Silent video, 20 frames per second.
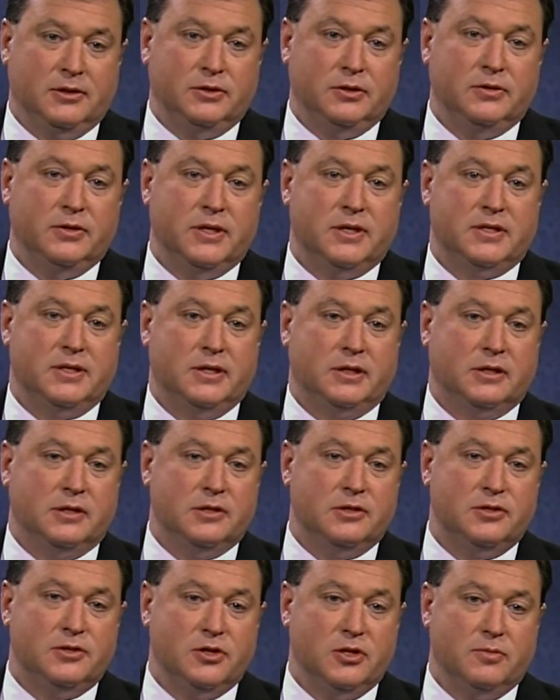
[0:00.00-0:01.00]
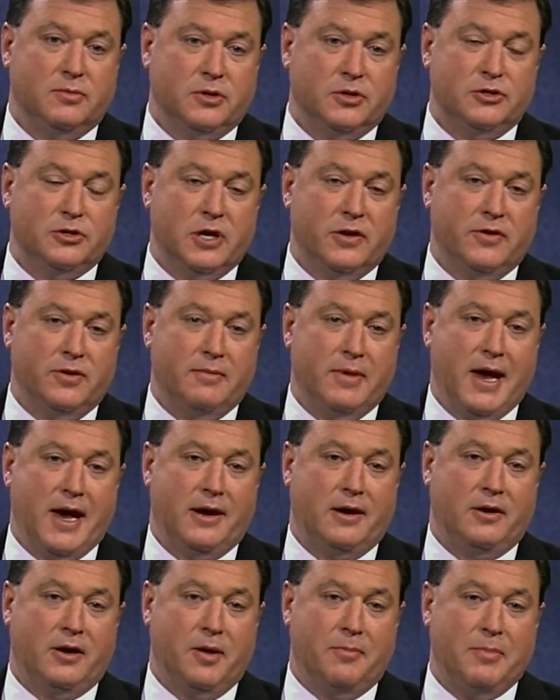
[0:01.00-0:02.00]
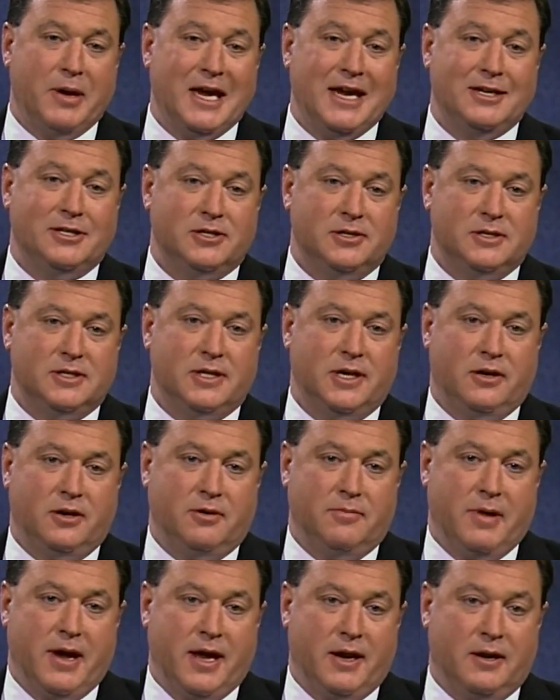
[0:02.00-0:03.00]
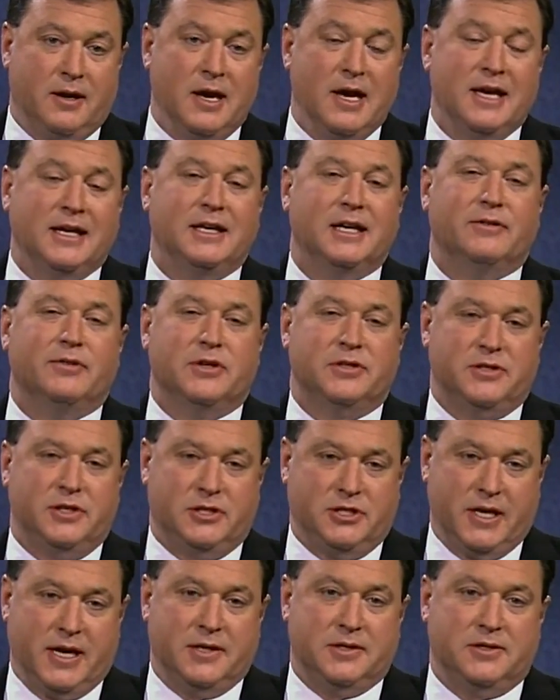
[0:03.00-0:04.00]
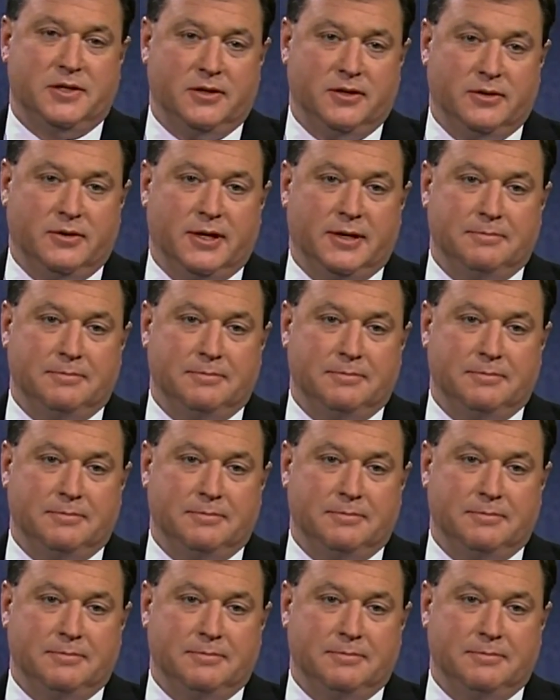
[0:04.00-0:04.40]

do this in a consumer-driven manner, in a patient-centered manner. Give us the chance to do it.